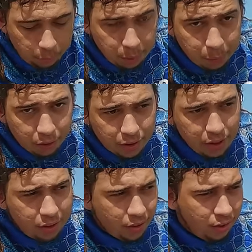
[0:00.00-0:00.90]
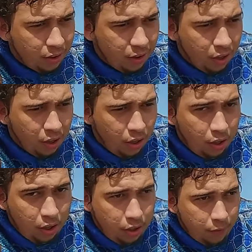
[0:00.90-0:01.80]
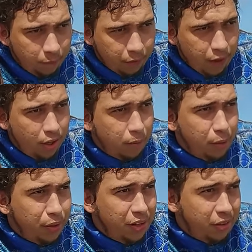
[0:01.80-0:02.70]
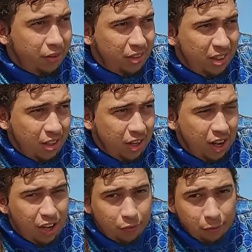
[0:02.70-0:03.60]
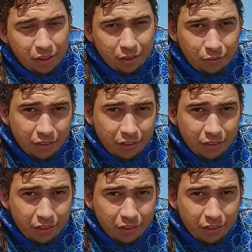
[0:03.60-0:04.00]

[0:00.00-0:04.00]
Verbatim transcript: a bit milky. Like how far? Uh, about half a metre.